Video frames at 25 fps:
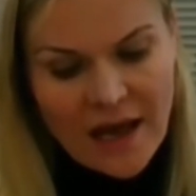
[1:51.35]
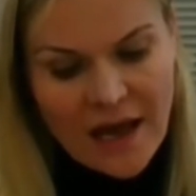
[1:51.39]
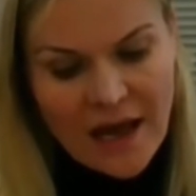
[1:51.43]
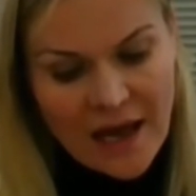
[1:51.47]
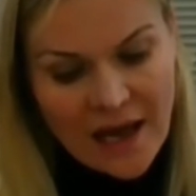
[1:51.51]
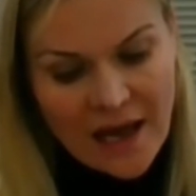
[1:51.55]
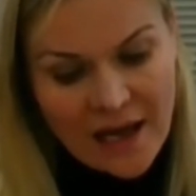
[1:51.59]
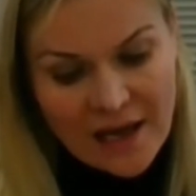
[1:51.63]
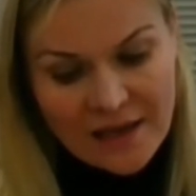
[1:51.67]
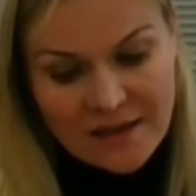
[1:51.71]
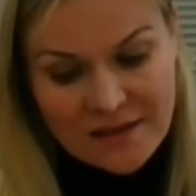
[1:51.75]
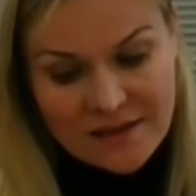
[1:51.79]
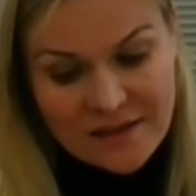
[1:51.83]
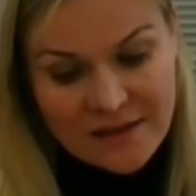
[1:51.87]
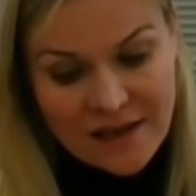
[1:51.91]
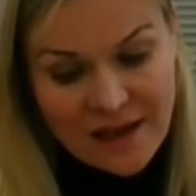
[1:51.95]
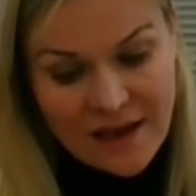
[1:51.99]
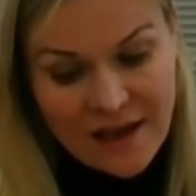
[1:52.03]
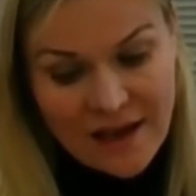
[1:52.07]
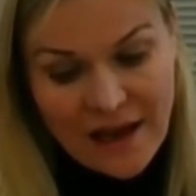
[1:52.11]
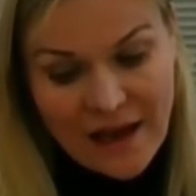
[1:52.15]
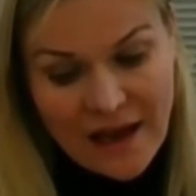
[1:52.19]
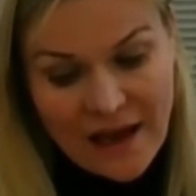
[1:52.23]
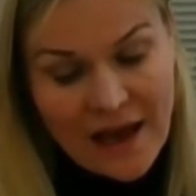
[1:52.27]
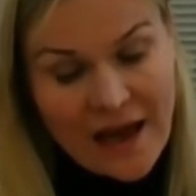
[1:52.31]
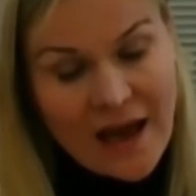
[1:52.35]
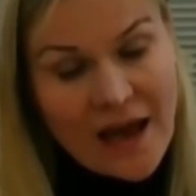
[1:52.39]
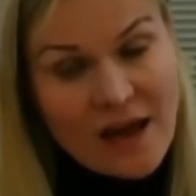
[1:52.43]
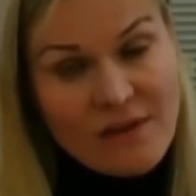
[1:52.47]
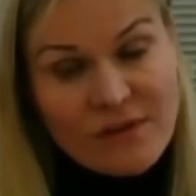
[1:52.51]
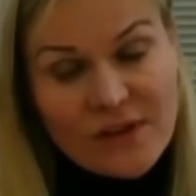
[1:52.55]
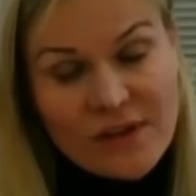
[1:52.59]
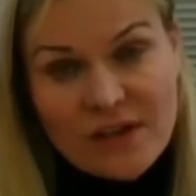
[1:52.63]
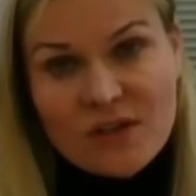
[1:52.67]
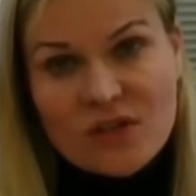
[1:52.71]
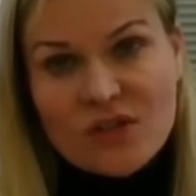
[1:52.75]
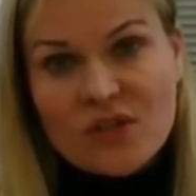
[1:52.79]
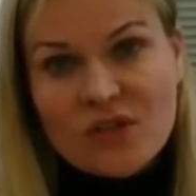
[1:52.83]
and
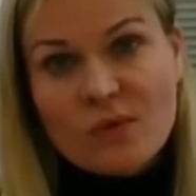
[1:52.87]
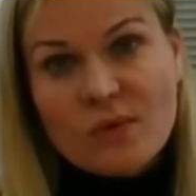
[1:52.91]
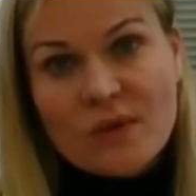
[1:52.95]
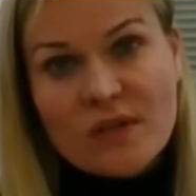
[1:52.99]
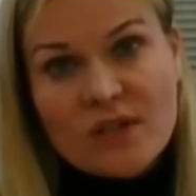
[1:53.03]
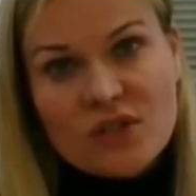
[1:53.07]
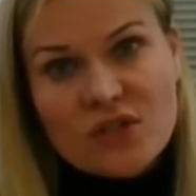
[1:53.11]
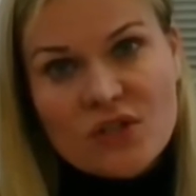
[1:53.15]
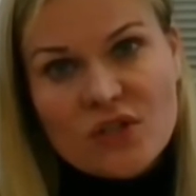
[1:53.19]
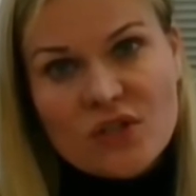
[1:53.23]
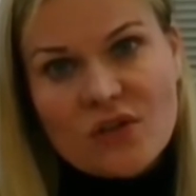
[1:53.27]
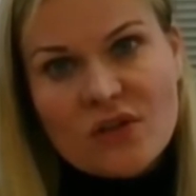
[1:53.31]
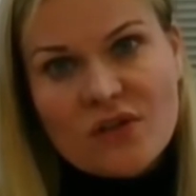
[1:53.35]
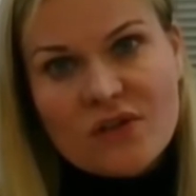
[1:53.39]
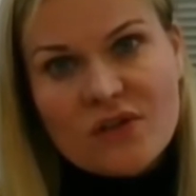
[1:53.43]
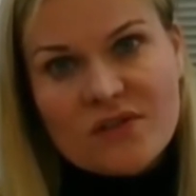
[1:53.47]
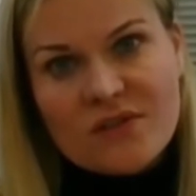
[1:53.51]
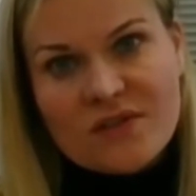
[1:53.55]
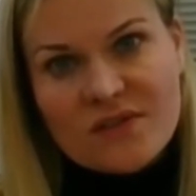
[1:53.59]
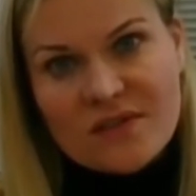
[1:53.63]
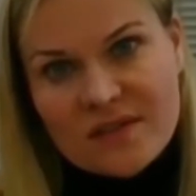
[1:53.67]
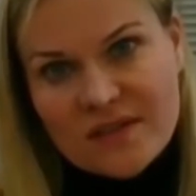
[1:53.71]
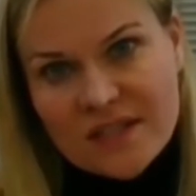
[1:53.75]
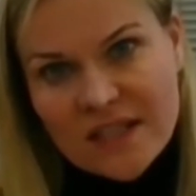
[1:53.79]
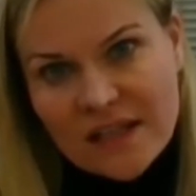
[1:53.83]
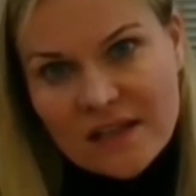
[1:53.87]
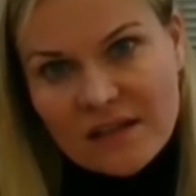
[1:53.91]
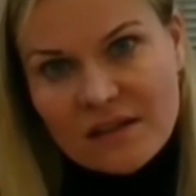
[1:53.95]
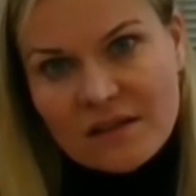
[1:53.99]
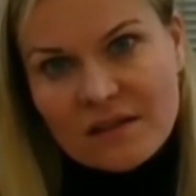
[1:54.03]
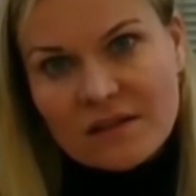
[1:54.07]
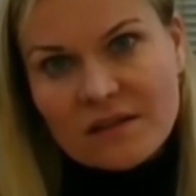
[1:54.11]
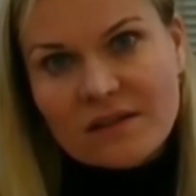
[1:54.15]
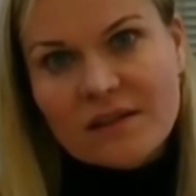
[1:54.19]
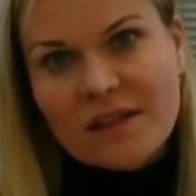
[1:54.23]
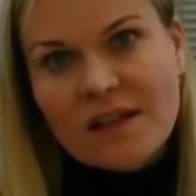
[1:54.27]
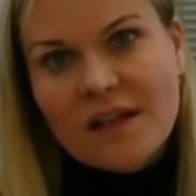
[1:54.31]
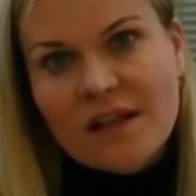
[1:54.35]
having to endure
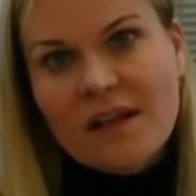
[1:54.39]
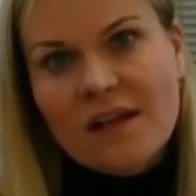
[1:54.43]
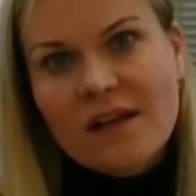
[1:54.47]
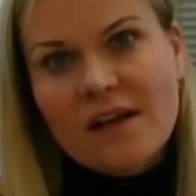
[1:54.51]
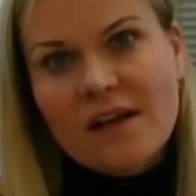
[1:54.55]
still